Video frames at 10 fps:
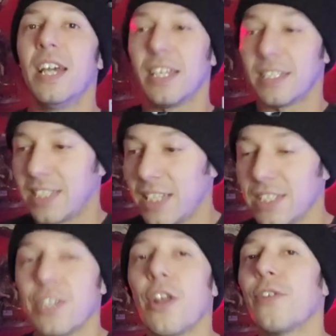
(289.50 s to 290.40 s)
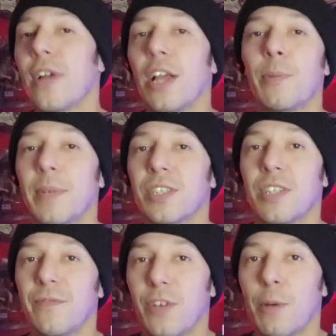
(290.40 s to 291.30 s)
is, is, another element to
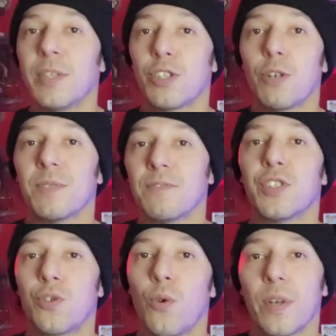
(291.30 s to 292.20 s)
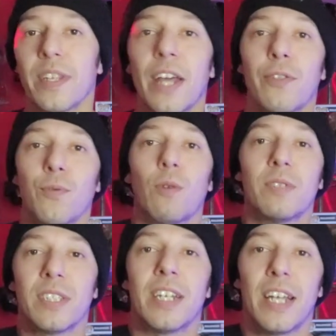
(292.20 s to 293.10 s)
the film in terms of story that
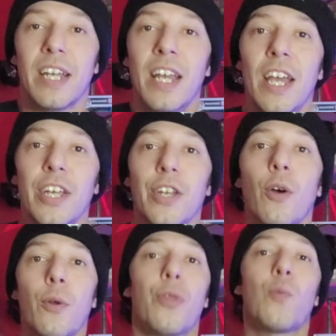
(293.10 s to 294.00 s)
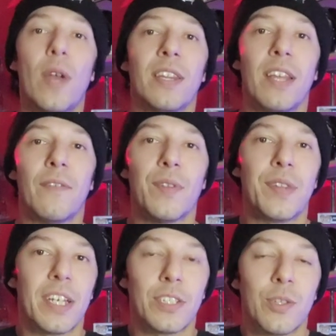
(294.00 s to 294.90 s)
throws in a you know threat level
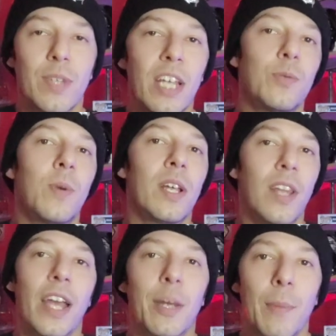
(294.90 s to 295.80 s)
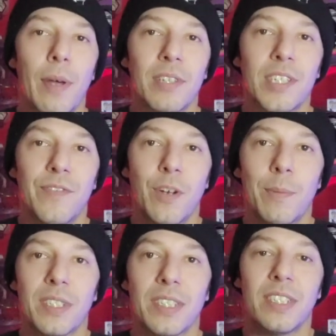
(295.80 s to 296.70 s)
thing so that's what i like about this film
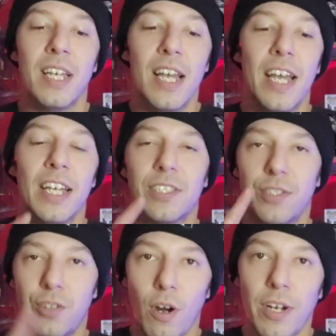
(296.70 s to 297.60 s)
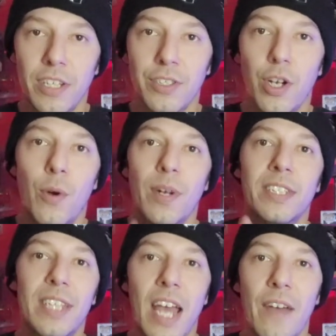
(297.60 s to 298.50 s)
is it's it's dark in tone
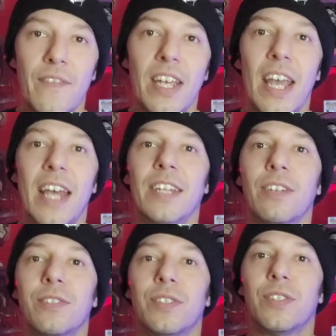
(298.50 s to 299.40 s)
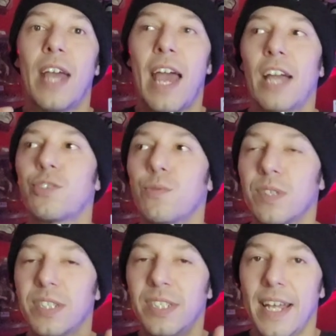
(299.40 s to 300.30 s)
it's heavy and there's actual
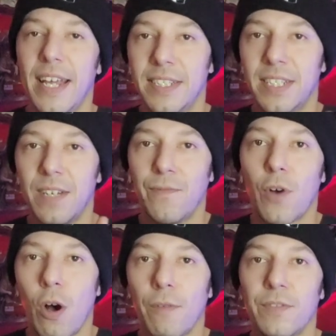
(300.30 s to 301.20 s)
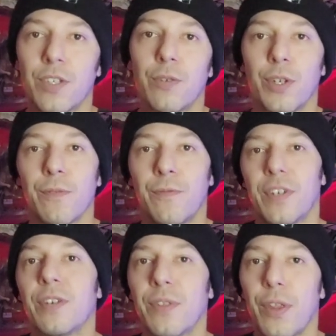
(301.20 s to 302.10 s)
stakes involved so you
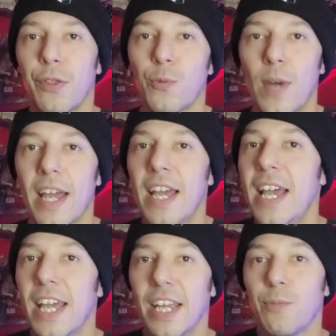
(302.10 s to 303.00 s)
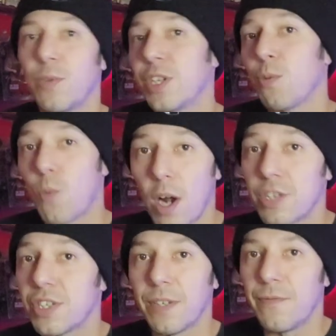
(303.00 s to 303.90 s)
feel the threat and when you're watching the